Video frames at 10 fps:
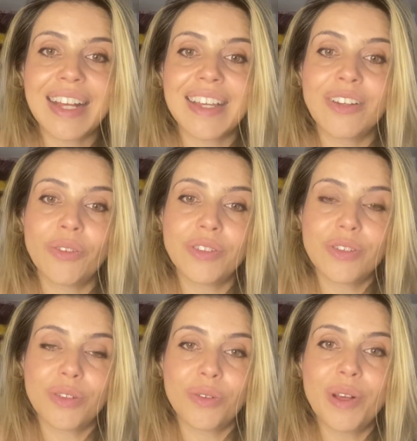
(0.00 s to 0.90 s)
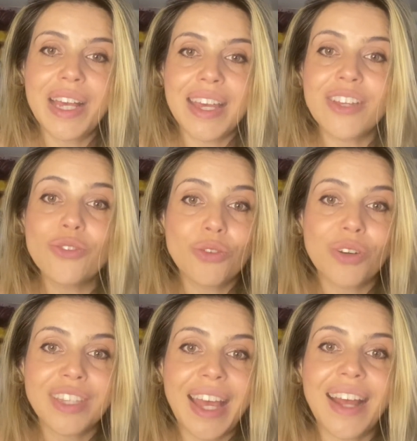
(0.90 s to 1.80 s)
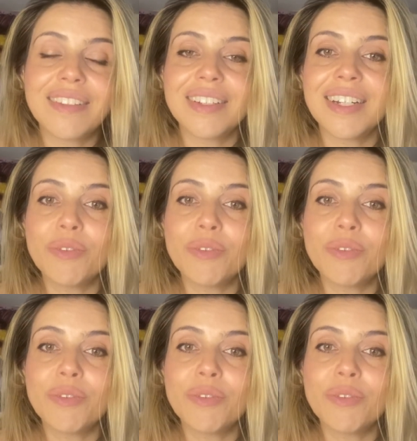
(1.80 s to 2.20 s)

in order to ensure that